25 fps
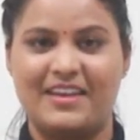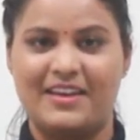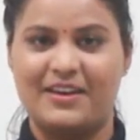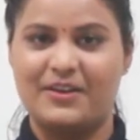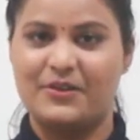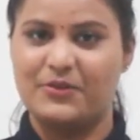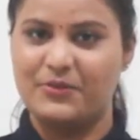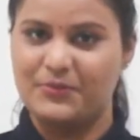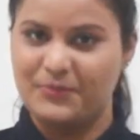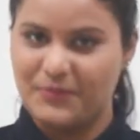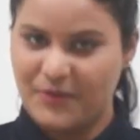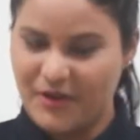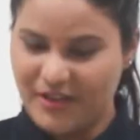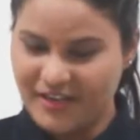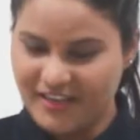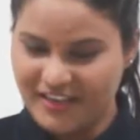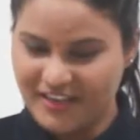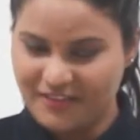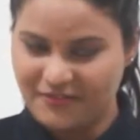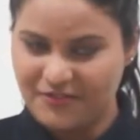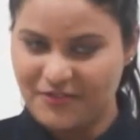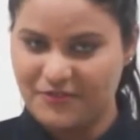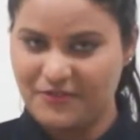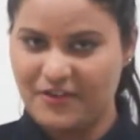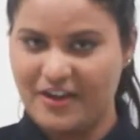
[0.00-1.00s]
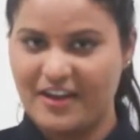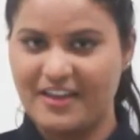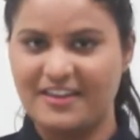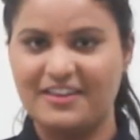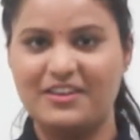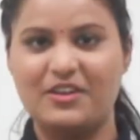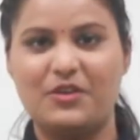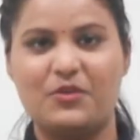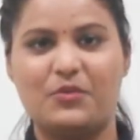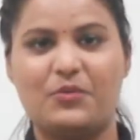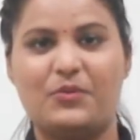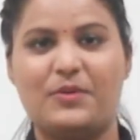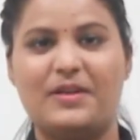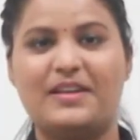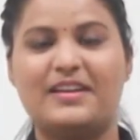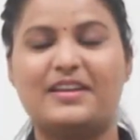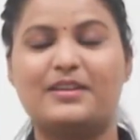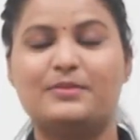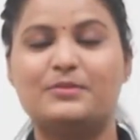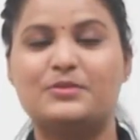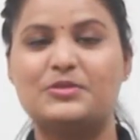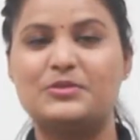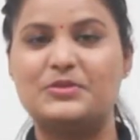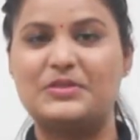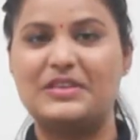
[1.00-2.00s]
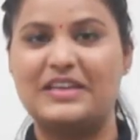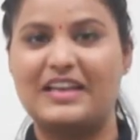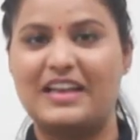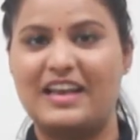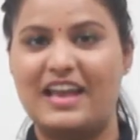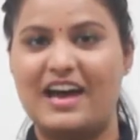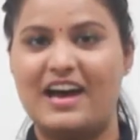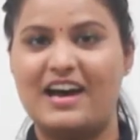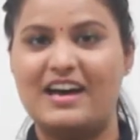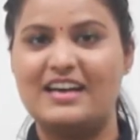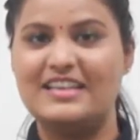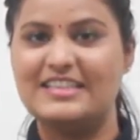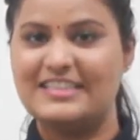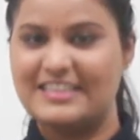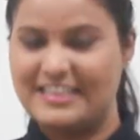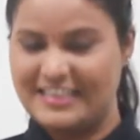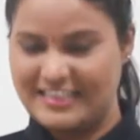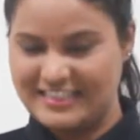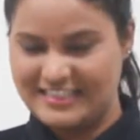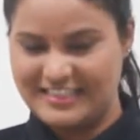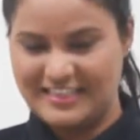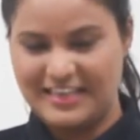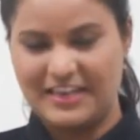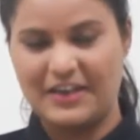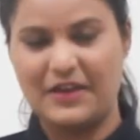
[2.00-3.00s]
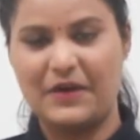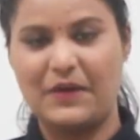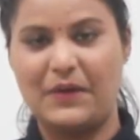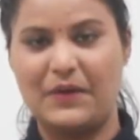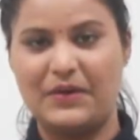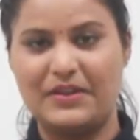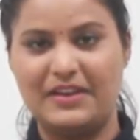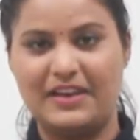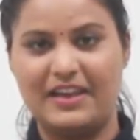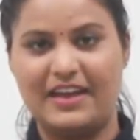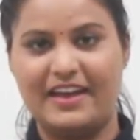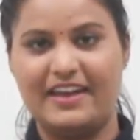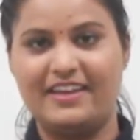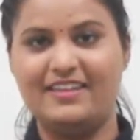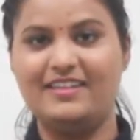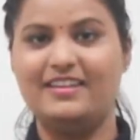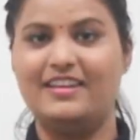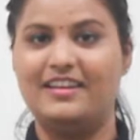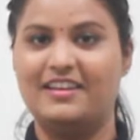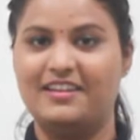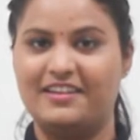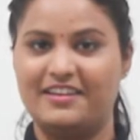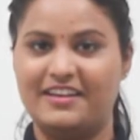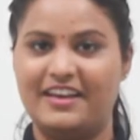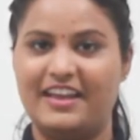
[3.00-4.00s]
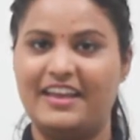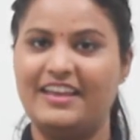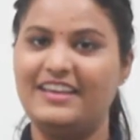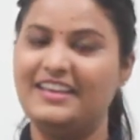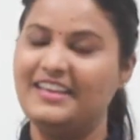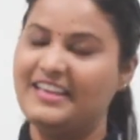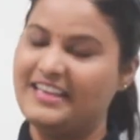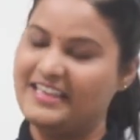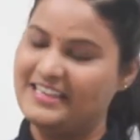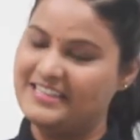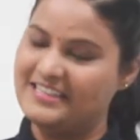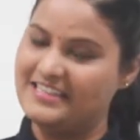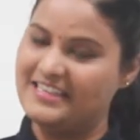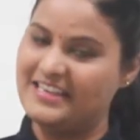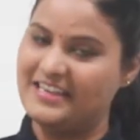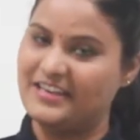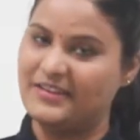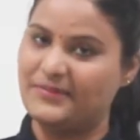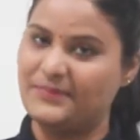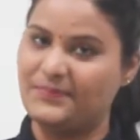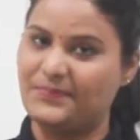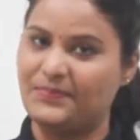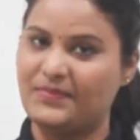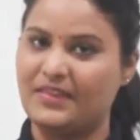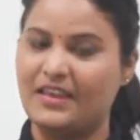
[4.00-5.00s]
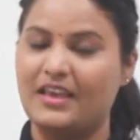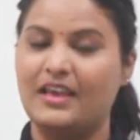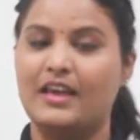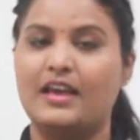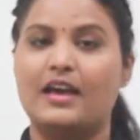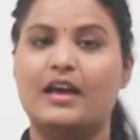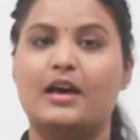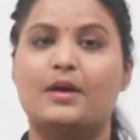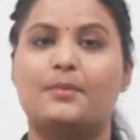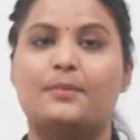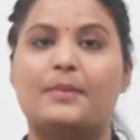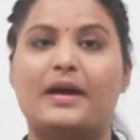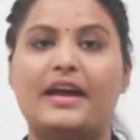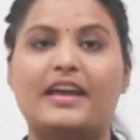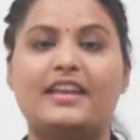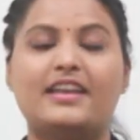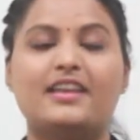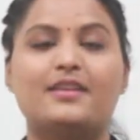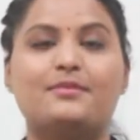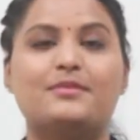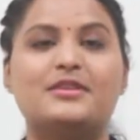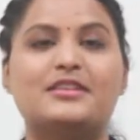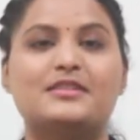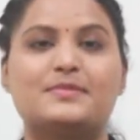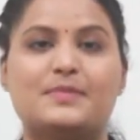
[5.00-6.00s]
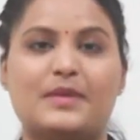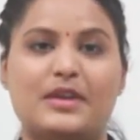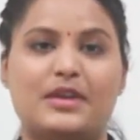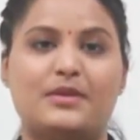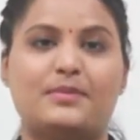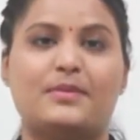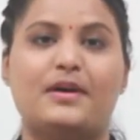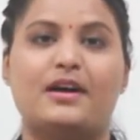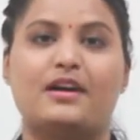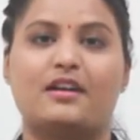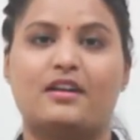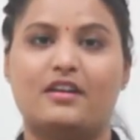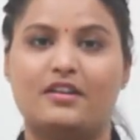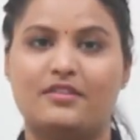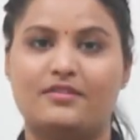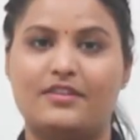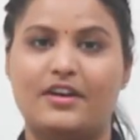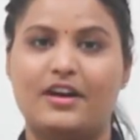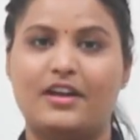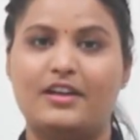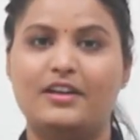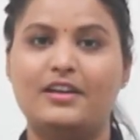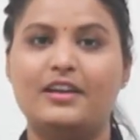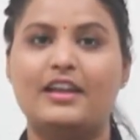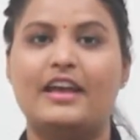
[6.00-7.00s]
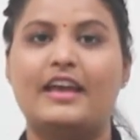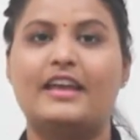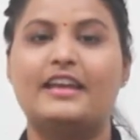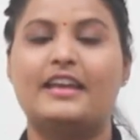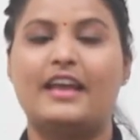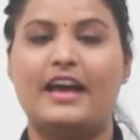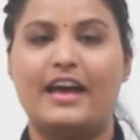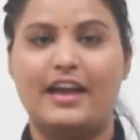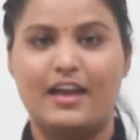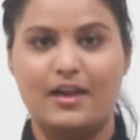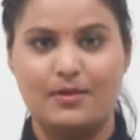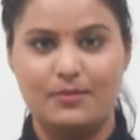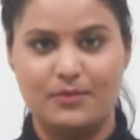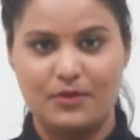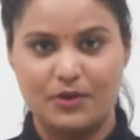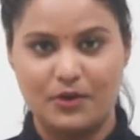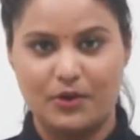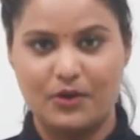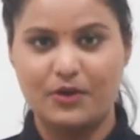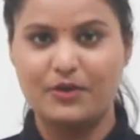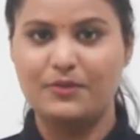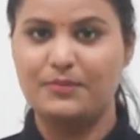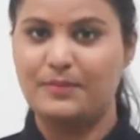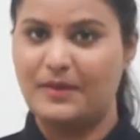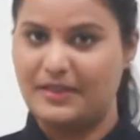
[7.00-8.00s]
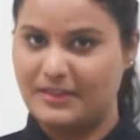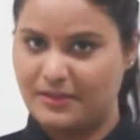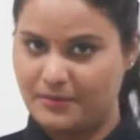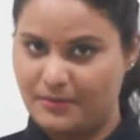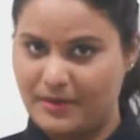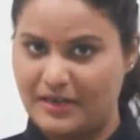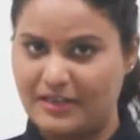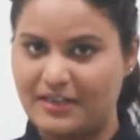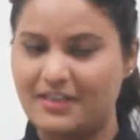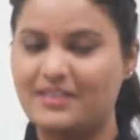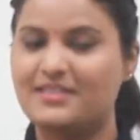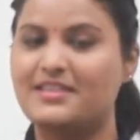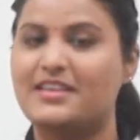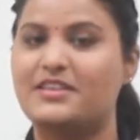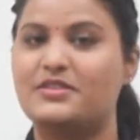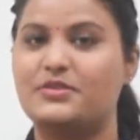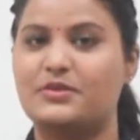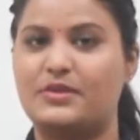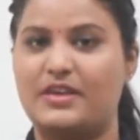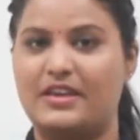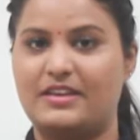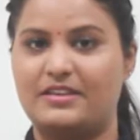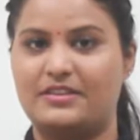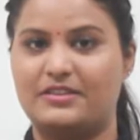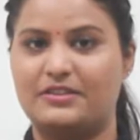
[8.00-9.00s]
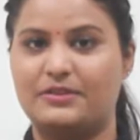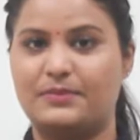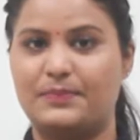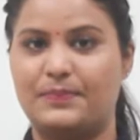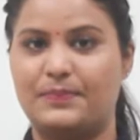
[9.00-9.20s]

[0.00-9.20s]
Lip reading: Good morning everyone. Welcome to the class Easyhai Online Learning Easyhai. My name is Mahima Agarwal and I am your mathematics educator.